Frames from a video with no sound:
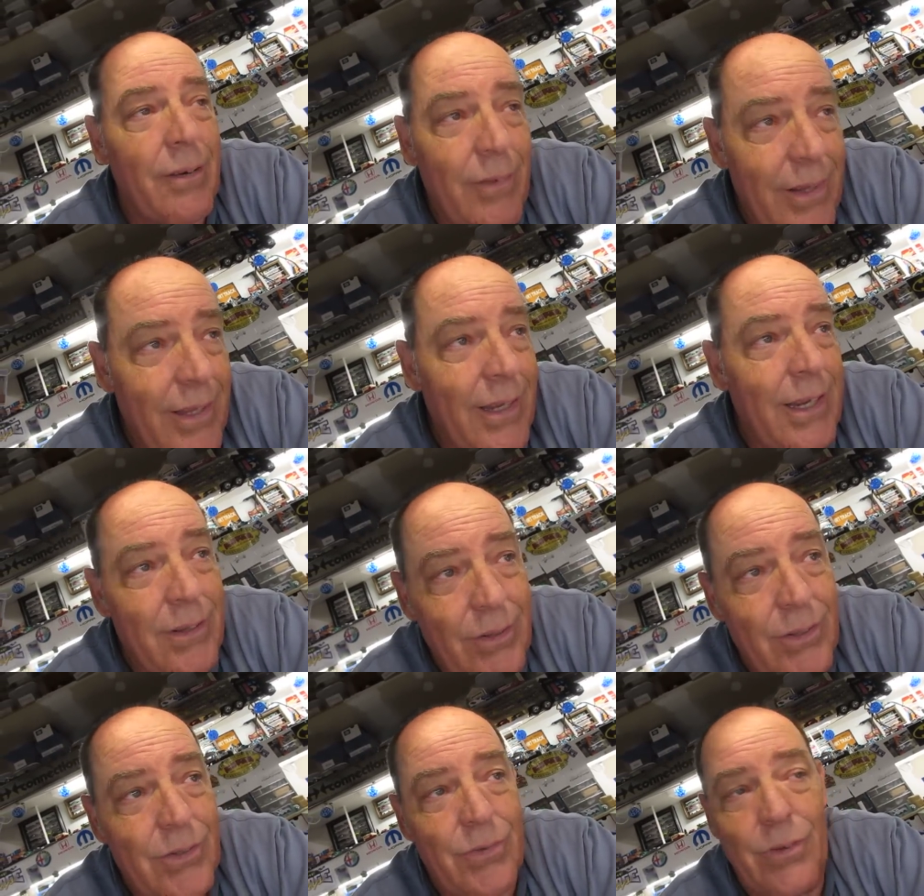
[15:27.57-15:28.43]
everything i
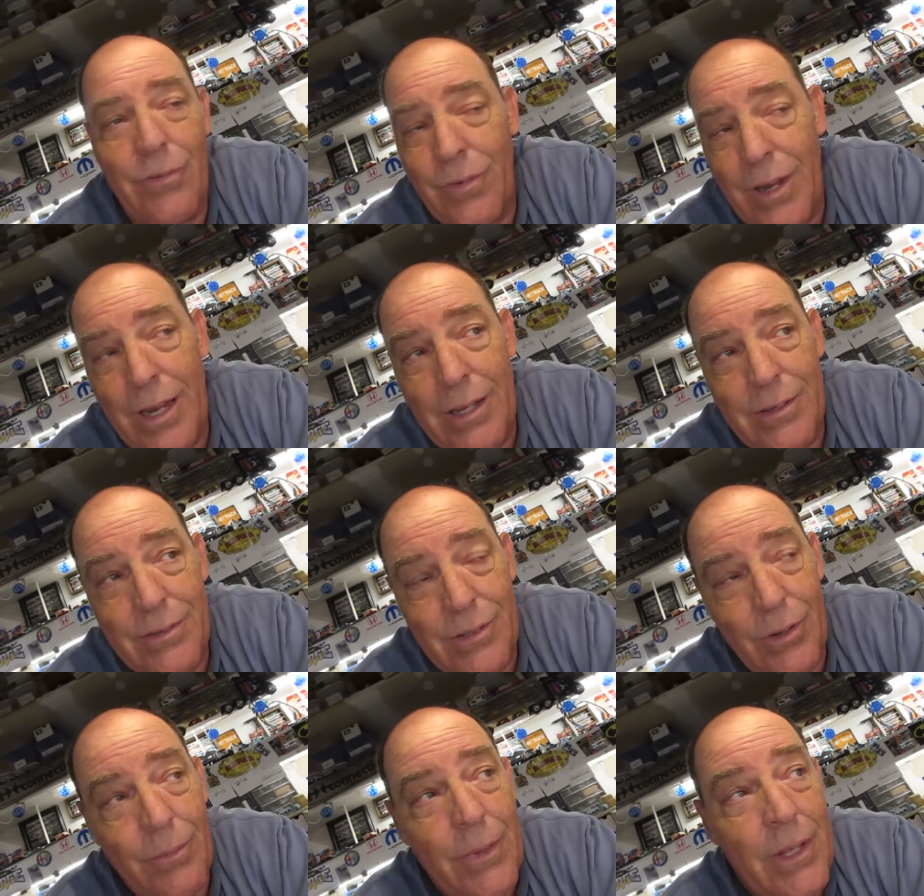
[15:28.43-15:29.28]
do is for the fans
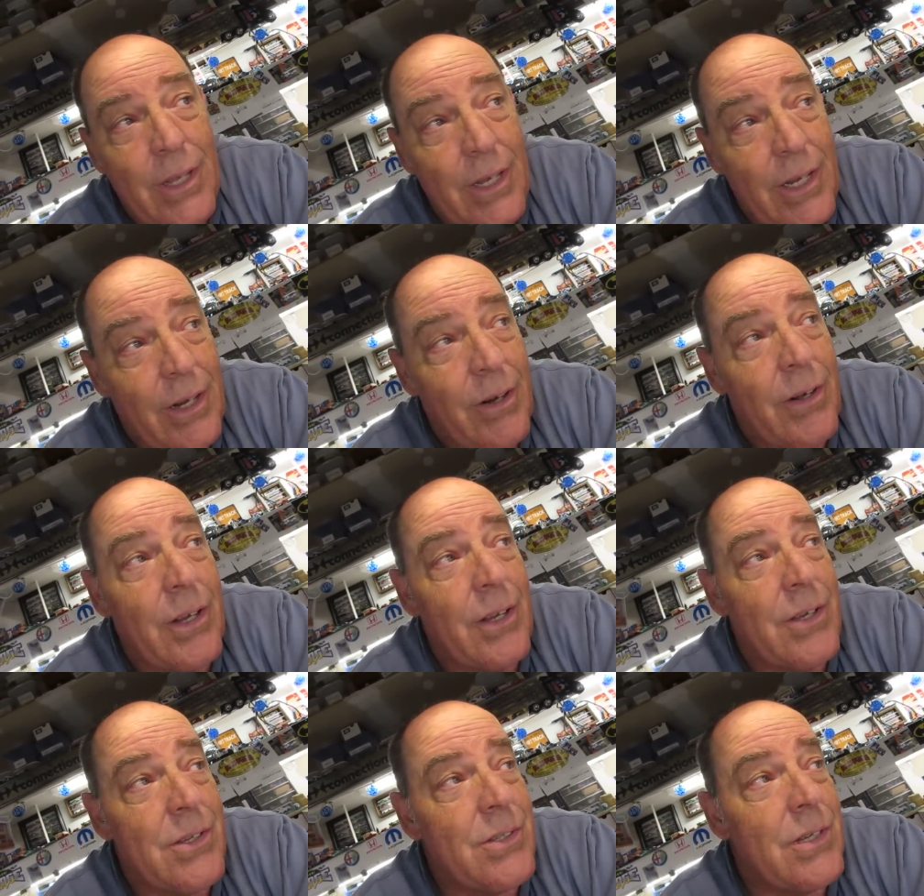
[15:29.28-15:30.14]
so here it
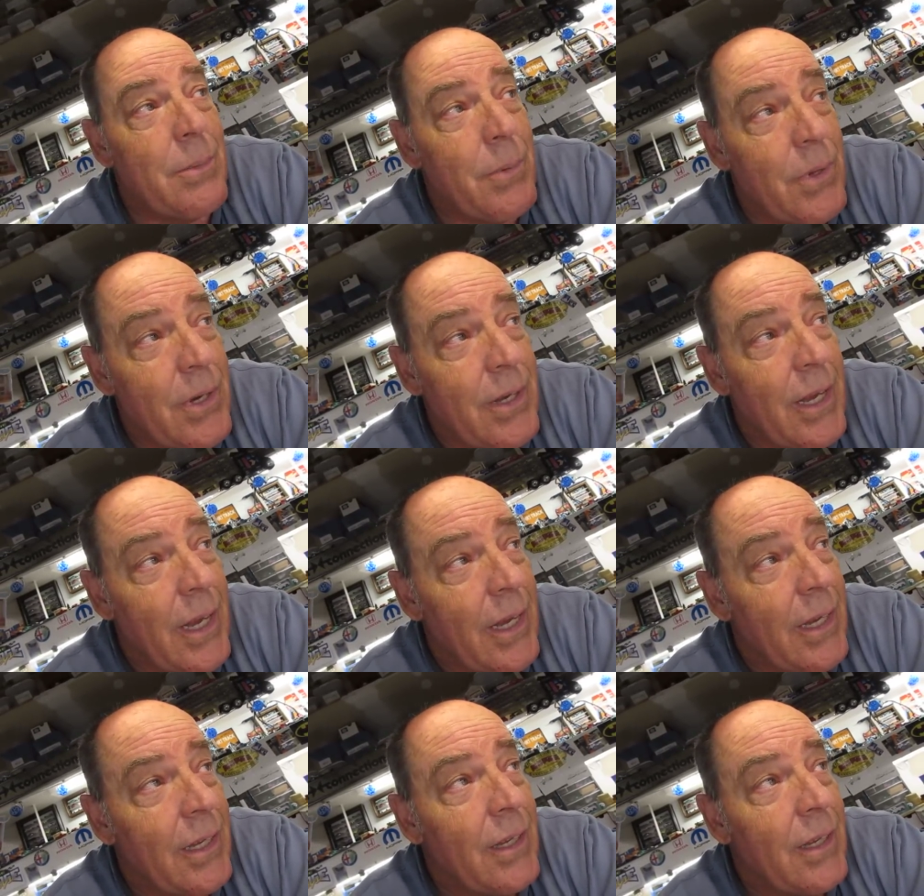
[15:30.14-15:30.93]
is tip of the day